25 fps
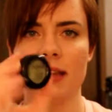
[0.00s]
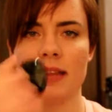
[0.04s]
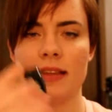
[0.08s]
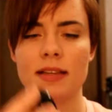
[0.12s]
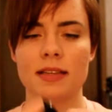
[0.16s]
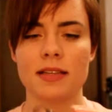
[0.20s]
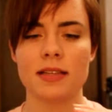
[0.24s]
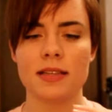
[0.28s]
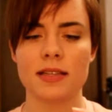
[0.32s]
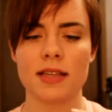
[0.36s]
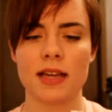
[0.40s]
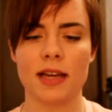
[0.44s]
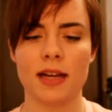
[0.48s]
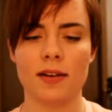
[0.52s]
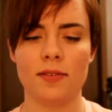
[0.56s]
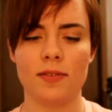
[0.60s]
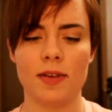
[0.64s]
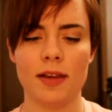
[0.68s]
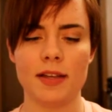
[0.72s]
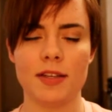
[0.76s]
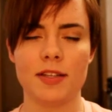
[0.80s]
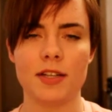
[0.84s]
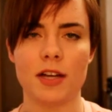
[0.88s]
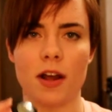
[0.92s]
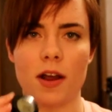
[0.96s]
and this is kind of
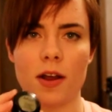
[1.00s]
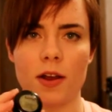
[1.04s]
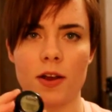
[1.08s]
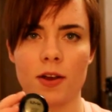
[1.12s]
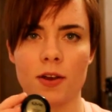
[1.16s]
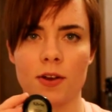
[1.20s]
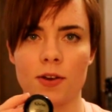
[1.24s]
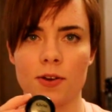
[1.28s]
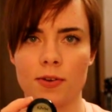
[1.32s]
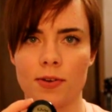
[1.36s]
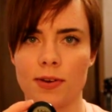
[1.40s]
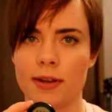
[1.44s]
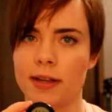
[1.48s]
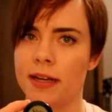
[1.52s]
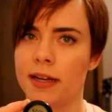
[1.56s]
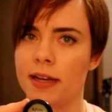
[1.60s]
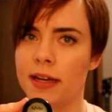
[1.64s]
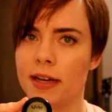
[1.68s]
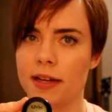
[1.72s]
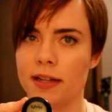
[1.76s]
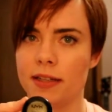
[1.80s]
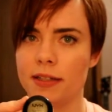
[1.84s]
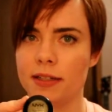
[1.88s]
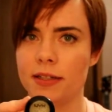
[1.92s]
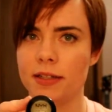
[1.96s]
a dark green
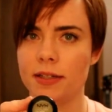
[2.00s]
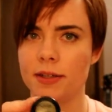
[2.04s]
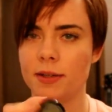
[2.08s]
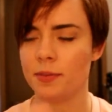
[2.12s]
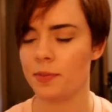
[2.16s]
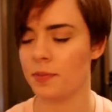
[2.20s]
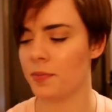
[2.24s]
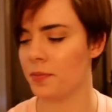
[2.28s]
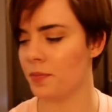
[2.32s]
color.